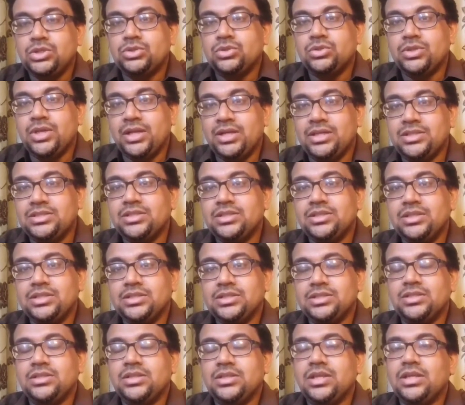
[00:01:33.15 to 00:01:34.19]
So that is the
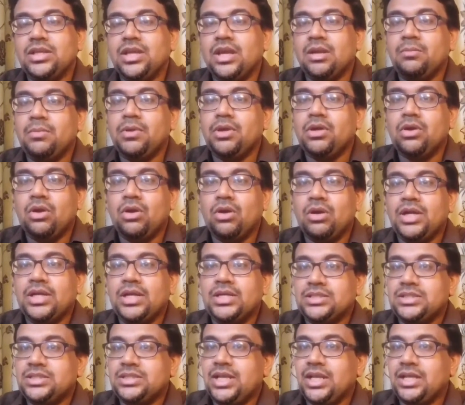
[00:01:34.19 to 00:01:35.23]
reason it can be called
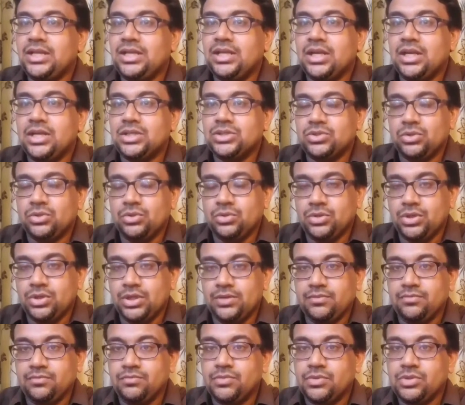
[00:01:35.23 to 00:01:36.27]
as an N class
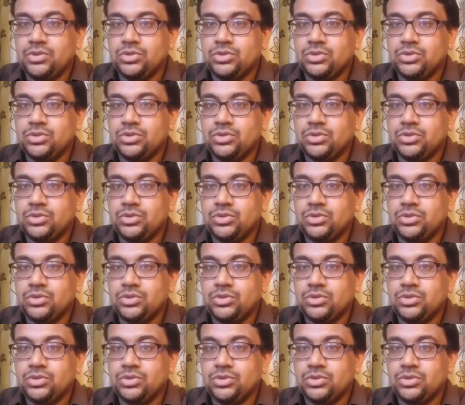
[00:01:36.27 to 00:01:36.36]
autoclave.